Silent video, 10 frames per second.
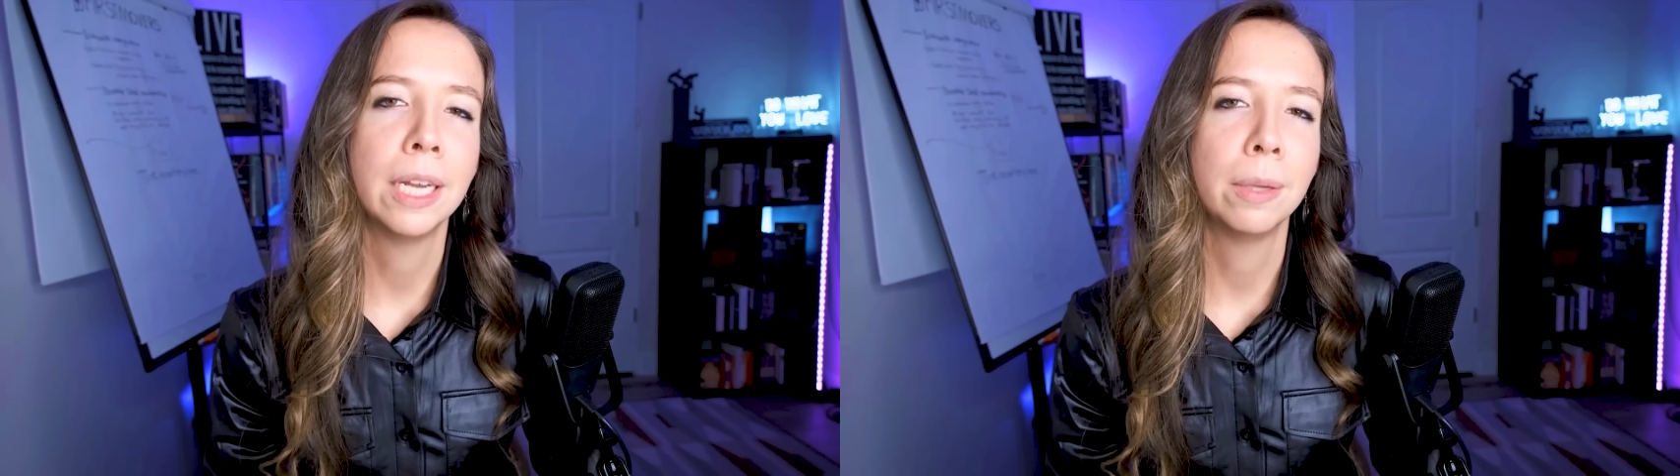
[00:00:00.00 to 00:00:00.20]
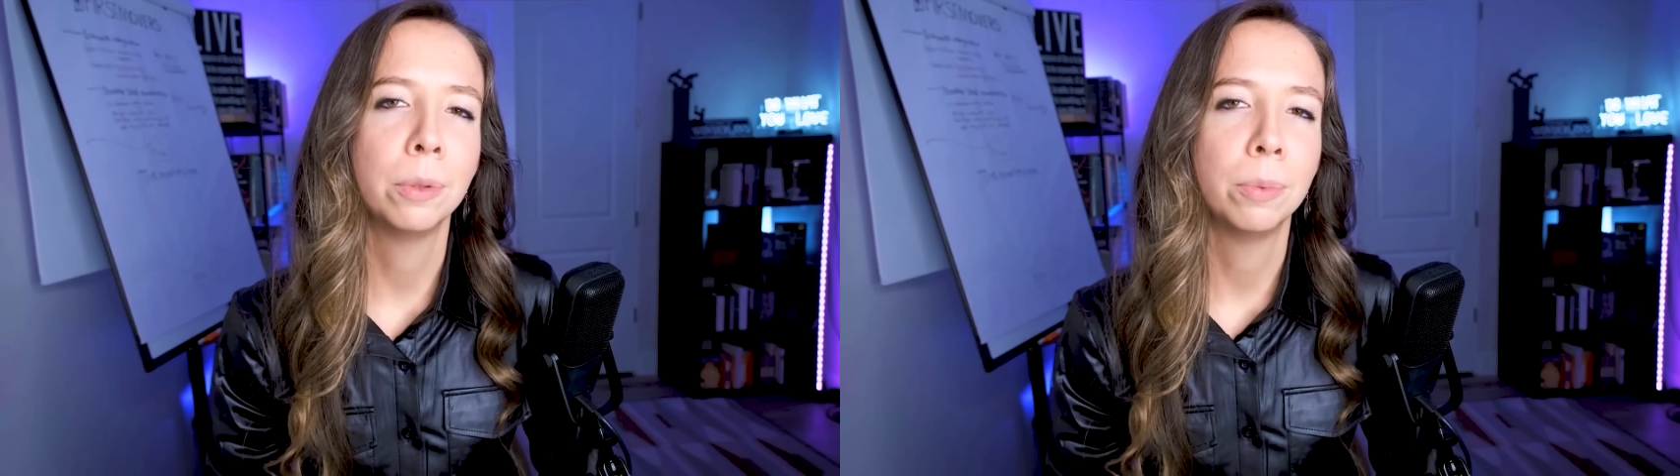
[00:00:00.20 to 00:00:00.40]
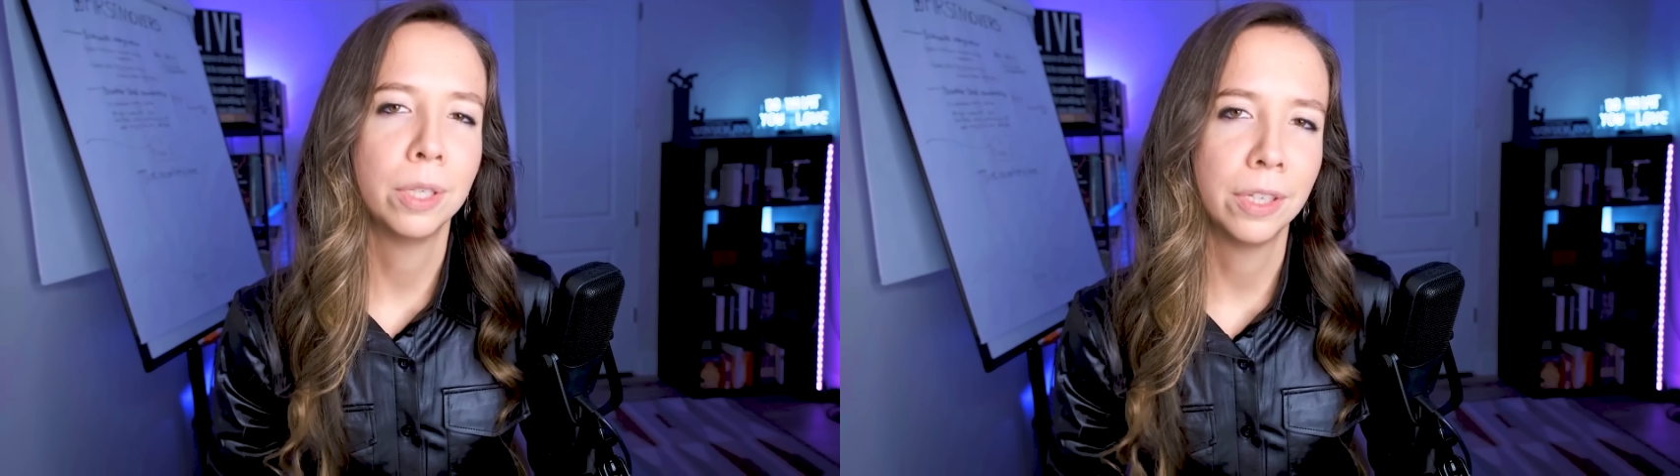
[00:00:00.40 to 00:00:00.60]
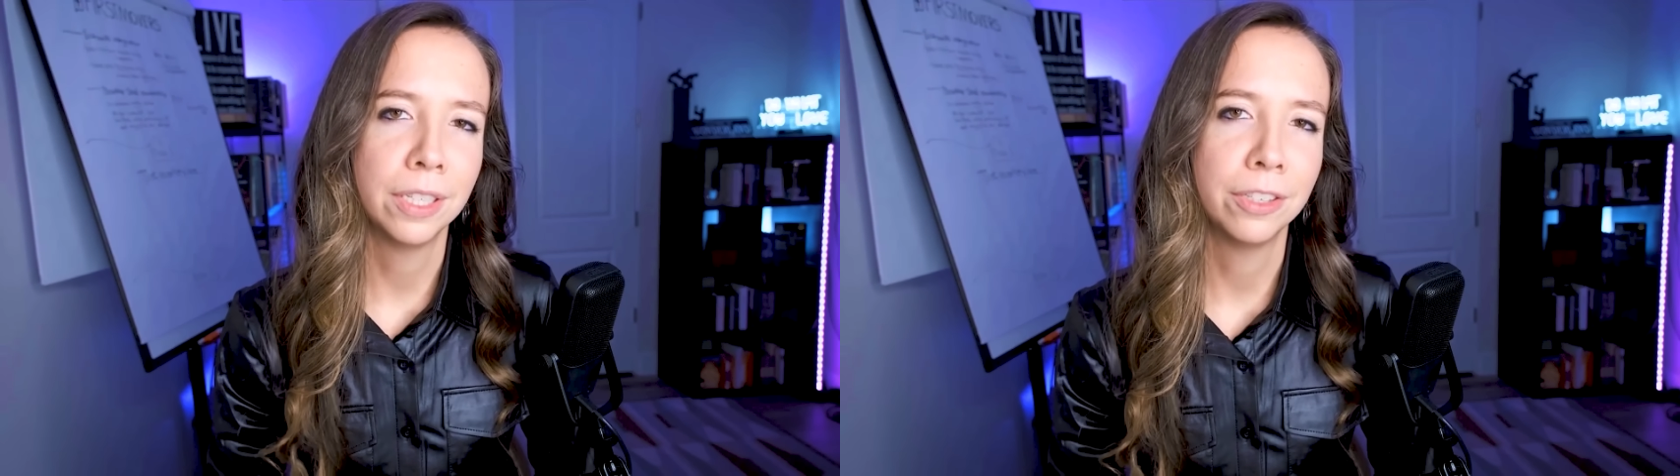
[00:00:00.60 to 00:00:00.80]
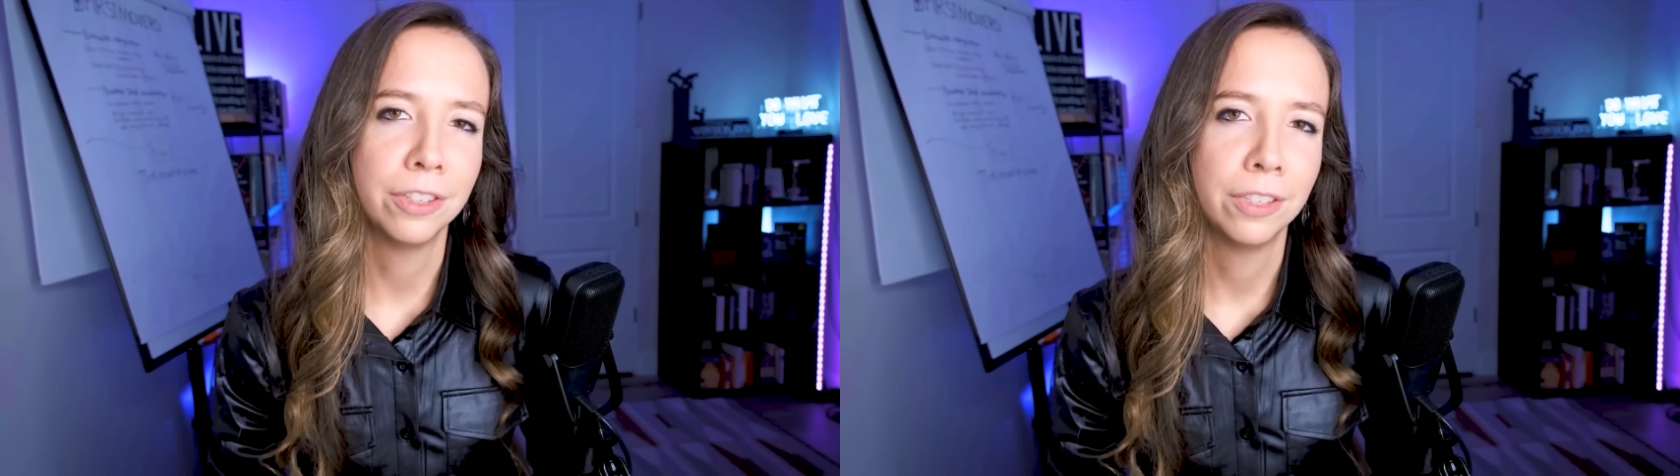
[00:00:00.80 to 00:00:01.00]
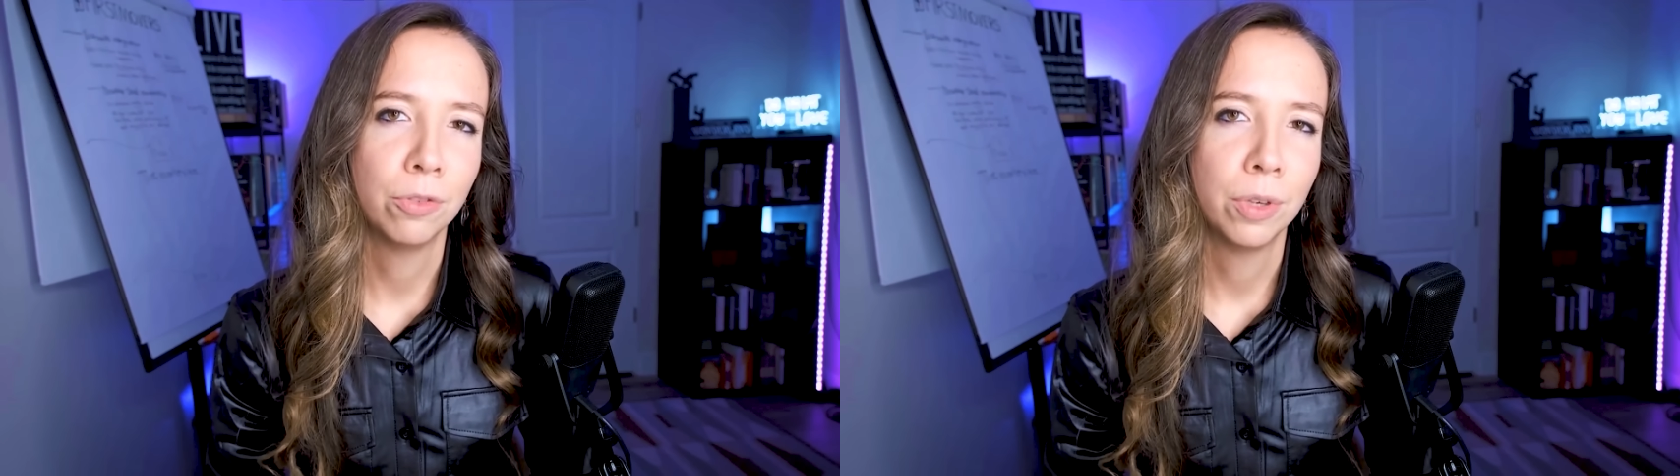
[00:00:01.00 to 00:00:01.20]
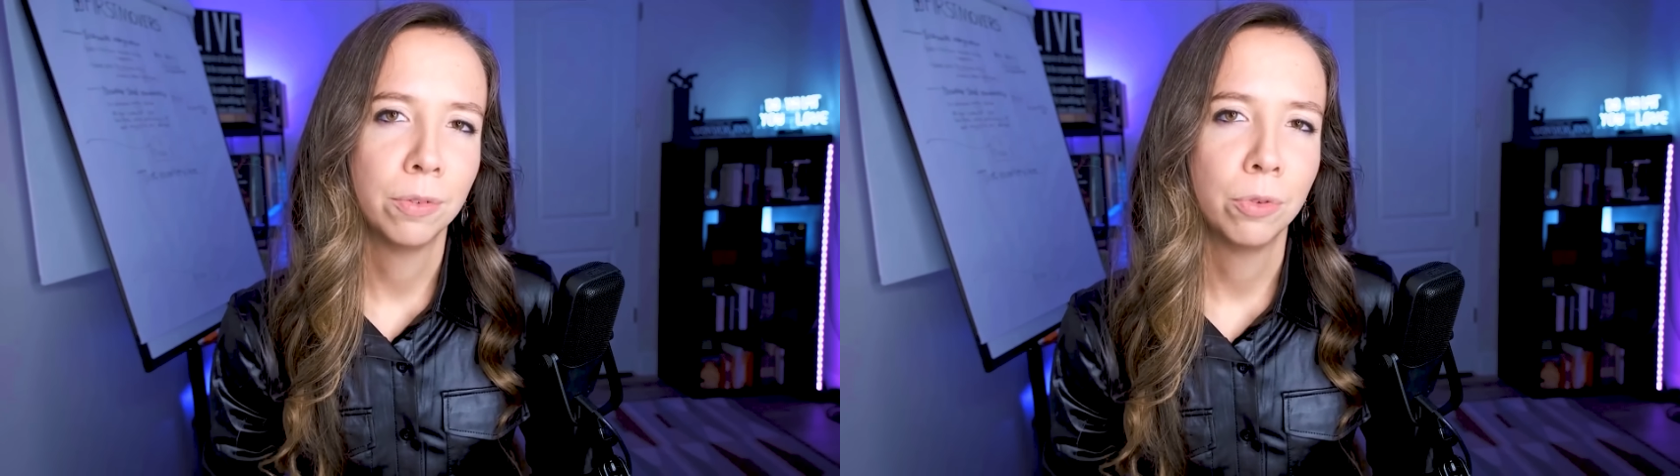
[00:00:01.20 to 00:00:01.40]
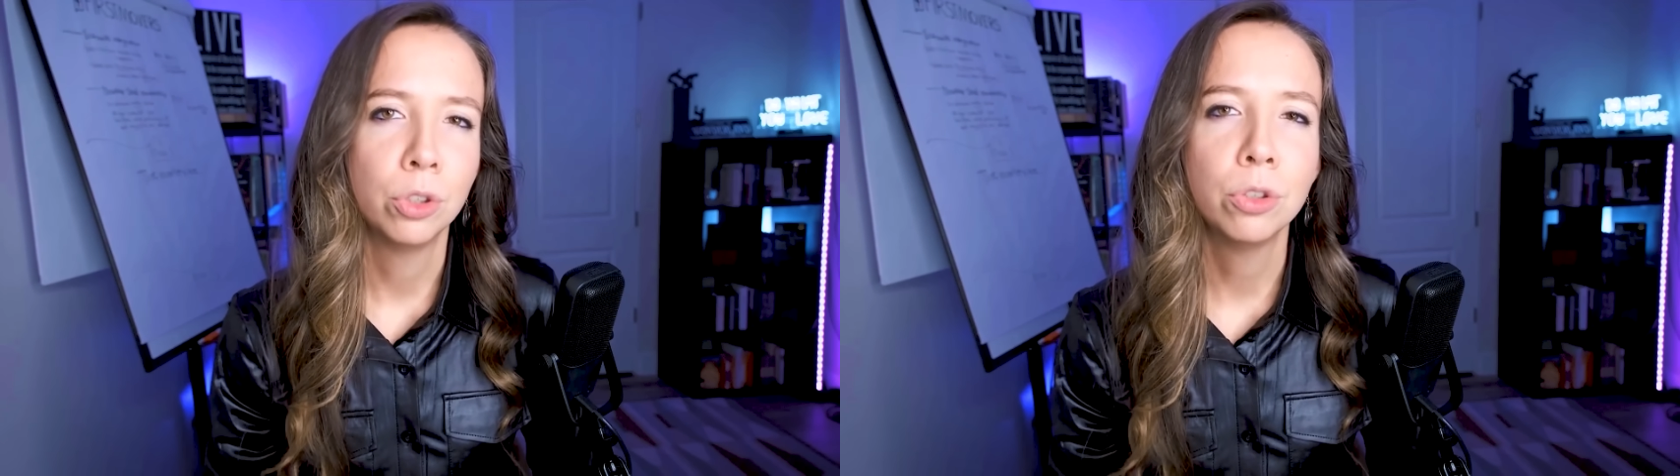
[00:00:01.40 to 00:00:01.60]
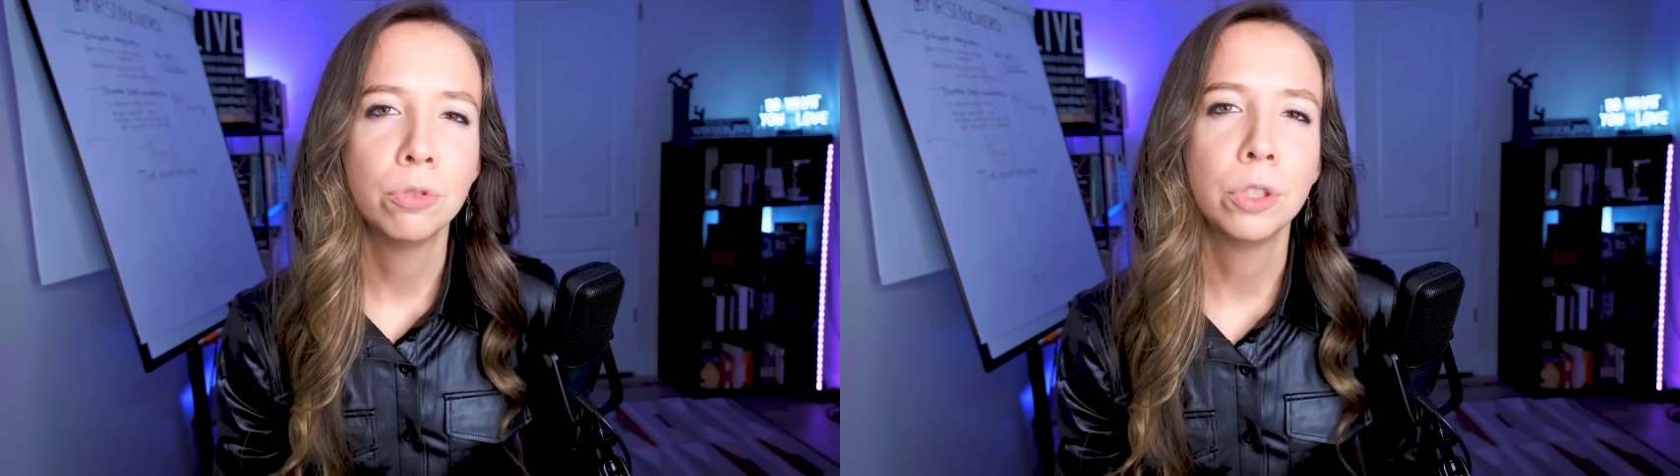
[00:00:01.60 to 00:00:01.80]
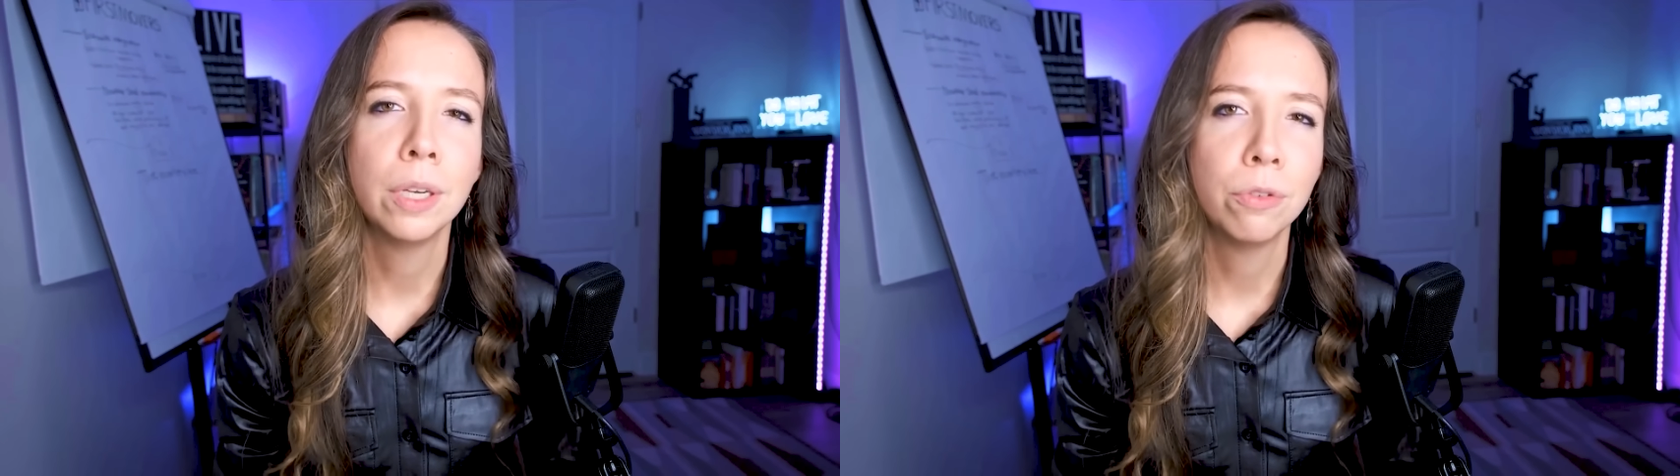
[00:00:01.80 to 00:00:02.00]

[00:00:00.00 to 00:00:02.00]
capability since we moved